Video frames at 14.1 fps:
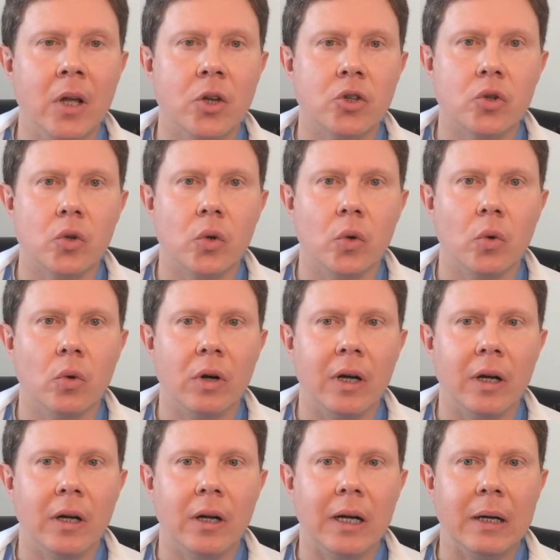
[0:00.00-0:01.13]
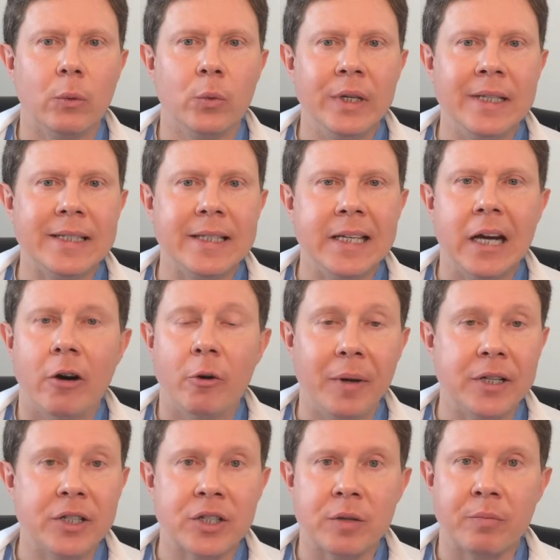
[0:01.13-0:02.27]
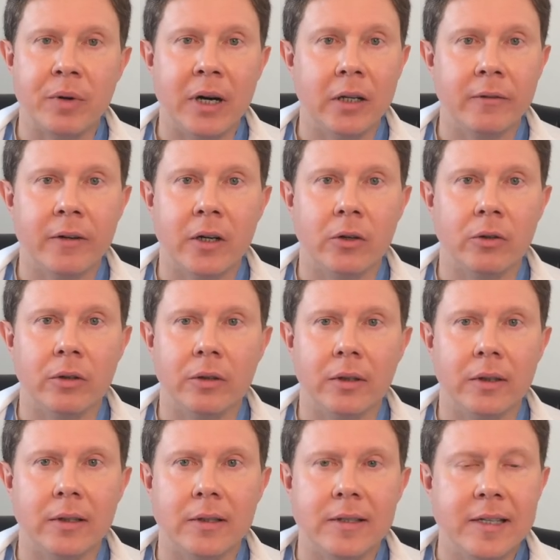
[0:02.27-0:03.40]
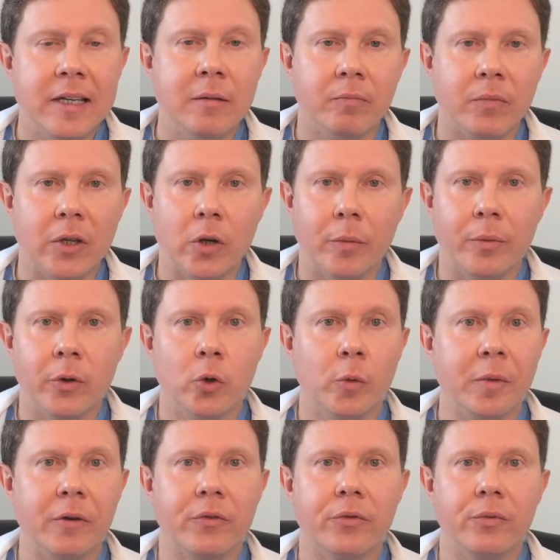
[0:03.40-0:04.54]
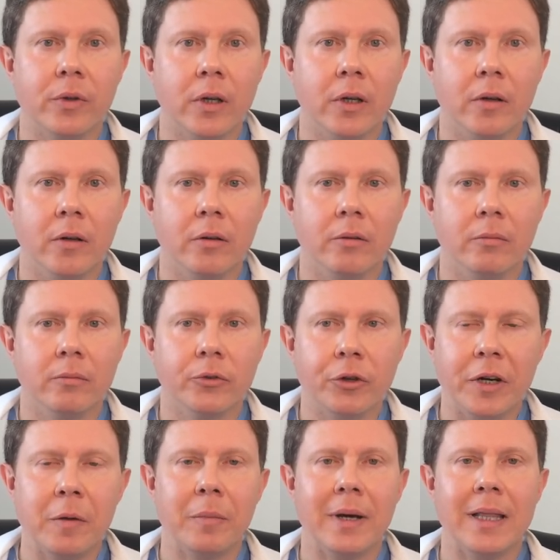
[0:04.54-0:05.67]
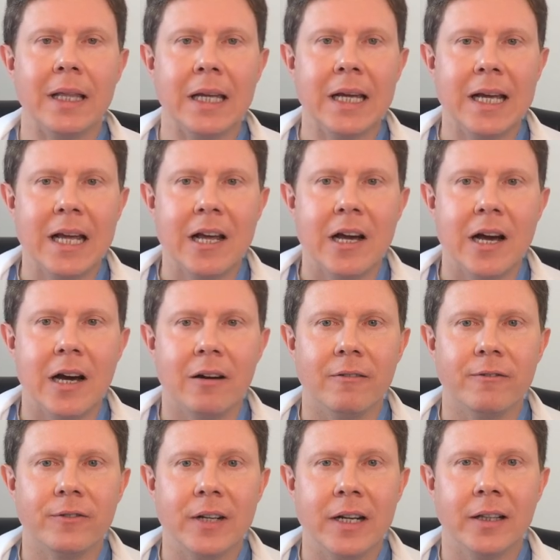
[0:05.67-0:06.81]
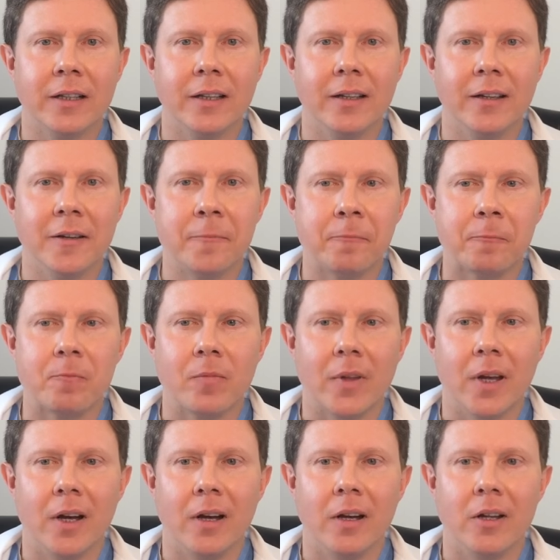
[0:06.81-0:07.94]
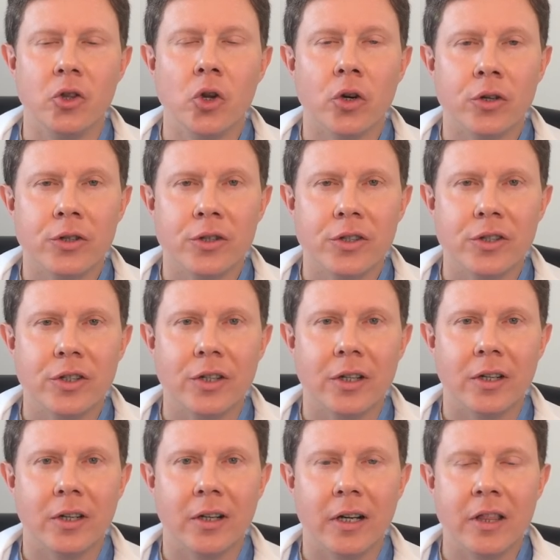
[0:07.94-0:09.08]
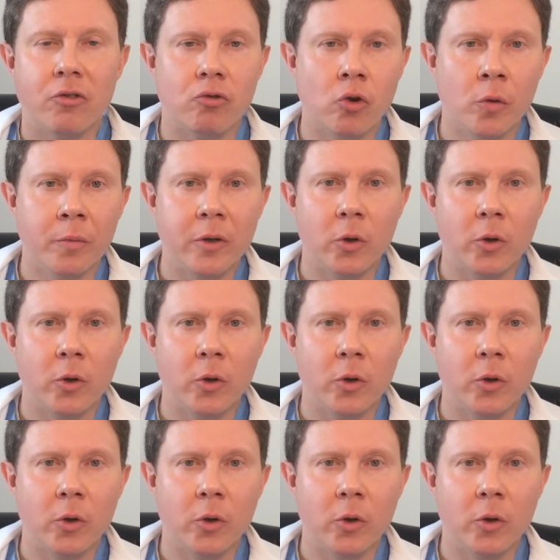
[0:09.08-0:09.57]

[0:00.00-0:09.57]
So uh, we see our patients as a part of our uh, team. You know, you'll be uh, greeted by the uh, friendly uh, nurse uh, in the room.